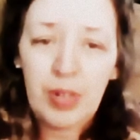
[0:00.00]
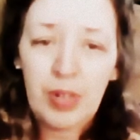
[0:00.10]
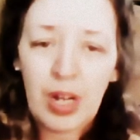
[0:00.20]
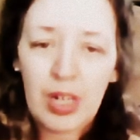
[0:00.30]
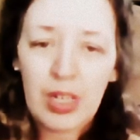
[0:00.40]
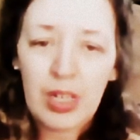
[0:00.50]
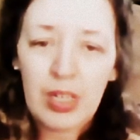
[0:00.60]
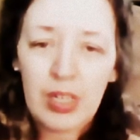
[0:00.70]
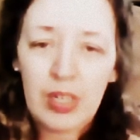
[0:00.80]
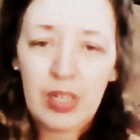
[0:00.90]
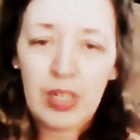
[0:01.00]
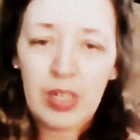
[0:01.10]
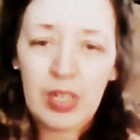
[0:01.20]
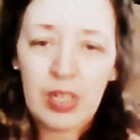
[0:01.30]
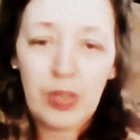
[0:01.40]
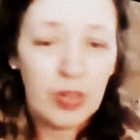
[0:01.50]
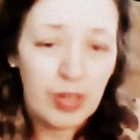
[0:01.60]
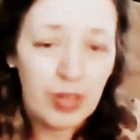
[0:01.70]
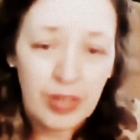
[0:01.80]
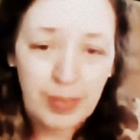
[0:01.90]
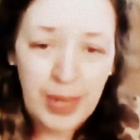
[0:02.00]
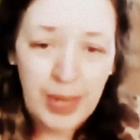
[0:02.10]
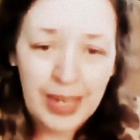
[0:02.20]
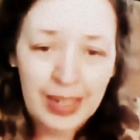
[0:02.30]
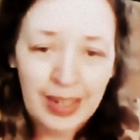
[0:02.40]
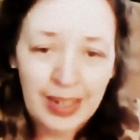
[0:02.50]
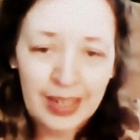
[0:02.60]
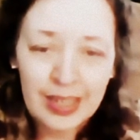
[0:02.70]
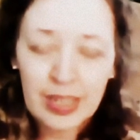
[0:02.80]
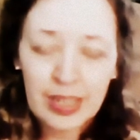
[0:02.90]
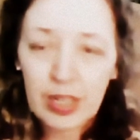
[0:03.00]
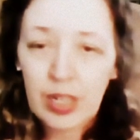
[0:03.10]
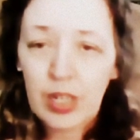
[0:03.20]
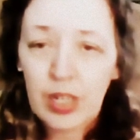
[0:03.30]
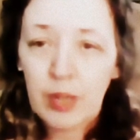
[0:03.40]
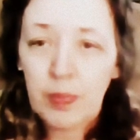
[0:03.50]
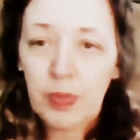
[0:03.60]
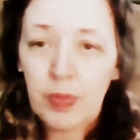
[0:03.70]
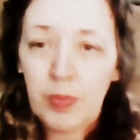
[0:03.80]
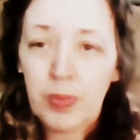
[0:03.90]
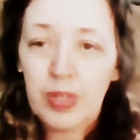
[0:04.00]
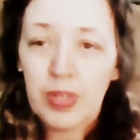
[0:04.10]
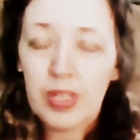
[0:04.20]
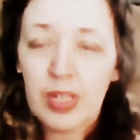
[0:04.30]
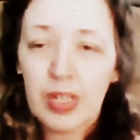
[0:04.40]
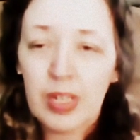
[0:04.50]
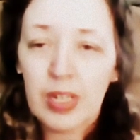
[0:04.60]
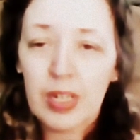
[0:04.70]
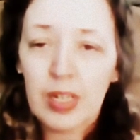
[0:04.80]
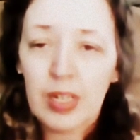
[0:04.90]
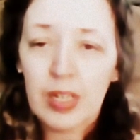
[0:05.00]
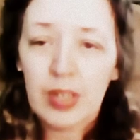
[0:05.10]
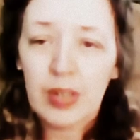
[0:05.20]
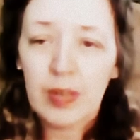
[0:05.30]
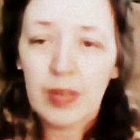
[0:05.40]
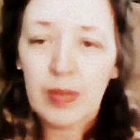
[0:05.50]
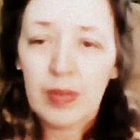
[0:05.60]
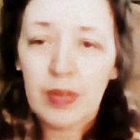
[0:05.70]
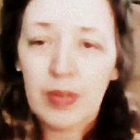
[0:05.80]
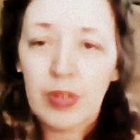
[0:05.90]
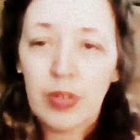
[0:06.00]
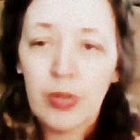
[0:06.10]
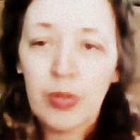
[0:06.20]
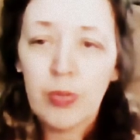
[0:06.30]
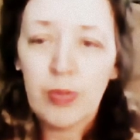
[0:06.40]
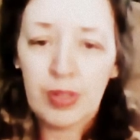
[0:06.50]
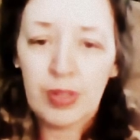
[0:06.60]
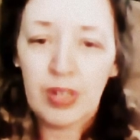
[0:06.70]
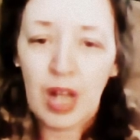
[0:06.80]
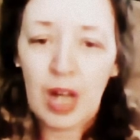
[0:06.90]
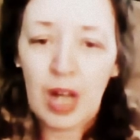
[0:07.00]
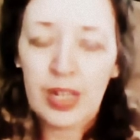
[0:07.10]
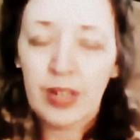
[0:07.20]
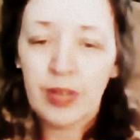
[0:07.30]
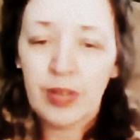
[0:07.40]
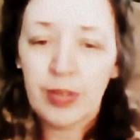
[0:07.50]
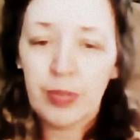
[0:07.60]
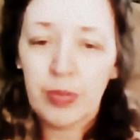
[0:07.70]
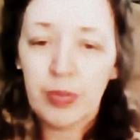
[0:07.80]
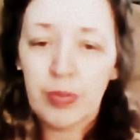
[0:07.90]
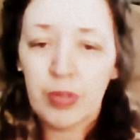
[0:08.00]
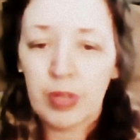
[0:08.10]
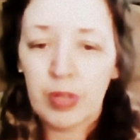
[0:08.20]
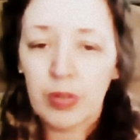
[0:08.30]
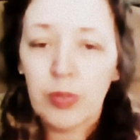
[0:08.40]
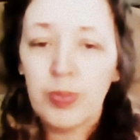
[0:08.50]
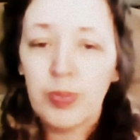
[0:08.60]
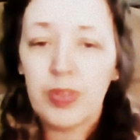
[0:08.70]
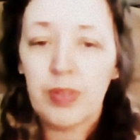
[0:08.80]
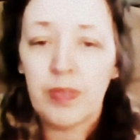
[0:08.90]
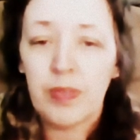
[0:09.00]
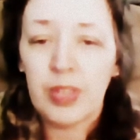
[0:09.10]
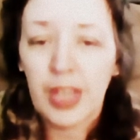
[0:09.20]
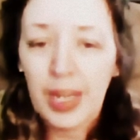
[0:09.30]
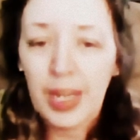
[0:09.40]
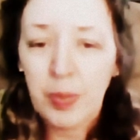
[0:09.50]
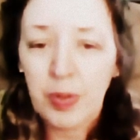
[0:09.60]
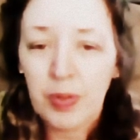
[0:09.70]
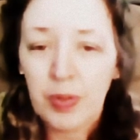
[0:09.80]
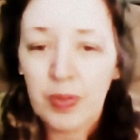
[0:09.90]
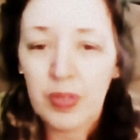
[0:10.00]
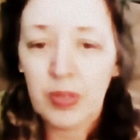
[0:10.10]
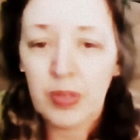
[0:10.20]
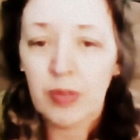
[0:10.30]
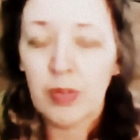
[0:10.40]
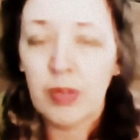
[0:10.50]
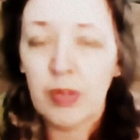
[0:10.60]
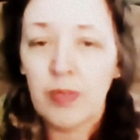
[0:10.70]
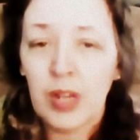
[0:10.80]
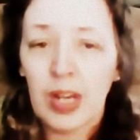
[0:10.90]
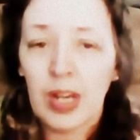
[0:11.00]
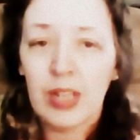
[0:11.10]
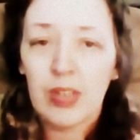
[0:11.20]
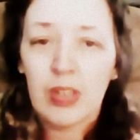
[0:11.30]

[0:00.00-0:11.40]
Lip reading: lock and you don't use the padlock. You put the U-lock through the loops of the cable, so you've got